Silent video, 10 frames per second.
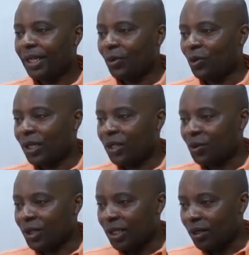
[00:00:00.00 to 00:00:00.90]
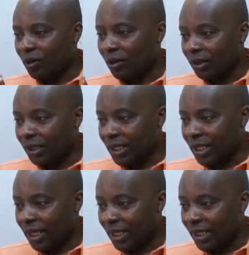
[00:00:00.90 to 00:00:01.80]
I would want to see all these
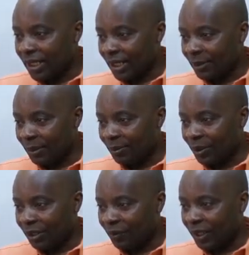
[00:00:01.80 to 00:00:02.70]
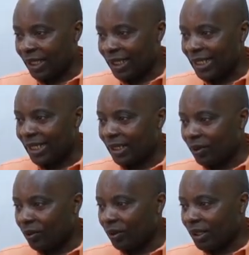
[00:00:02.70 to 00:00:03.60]
guys, great people here, Felix, Jane,
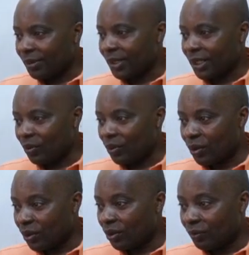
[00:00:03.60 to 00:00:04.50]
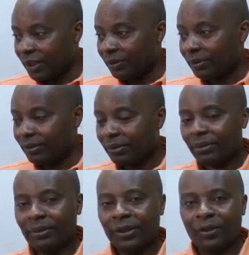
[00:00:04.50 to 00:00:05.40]
all these, Mr. Ward, all of them
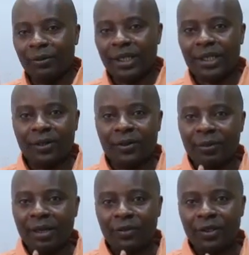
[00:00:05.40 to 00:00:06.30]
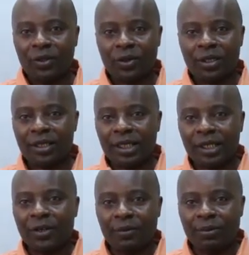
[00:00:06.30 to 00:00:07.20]
commenting on my videos. That's
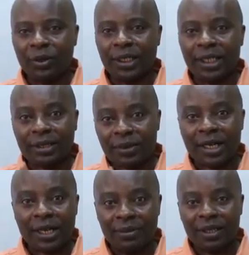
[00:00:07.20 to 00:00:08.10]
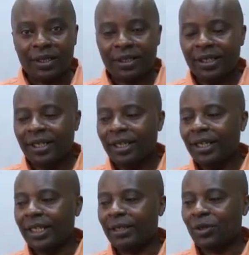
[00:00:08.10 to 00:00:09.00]
very important. subscribing,
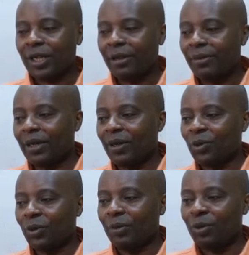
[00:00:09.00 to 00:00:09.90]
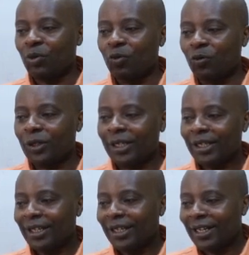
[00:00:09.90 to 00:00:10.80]
subscribing. I want to improve.
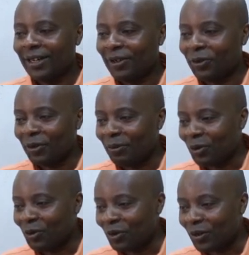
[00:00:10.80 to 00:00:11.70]
I want to improve.